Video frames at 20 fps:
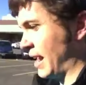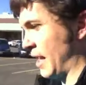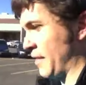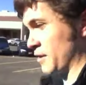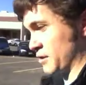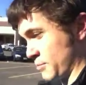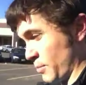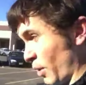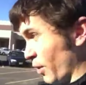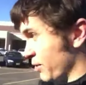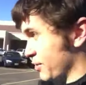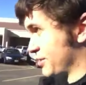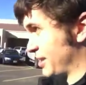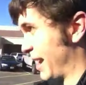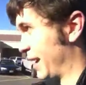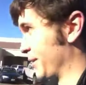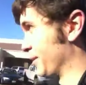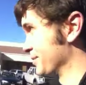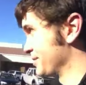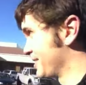and there's
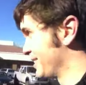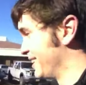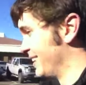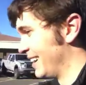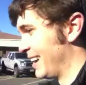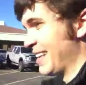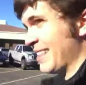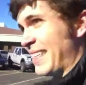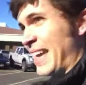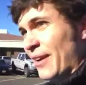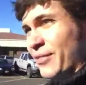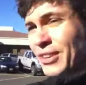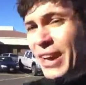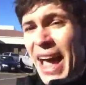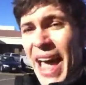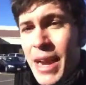motorcycles. They have to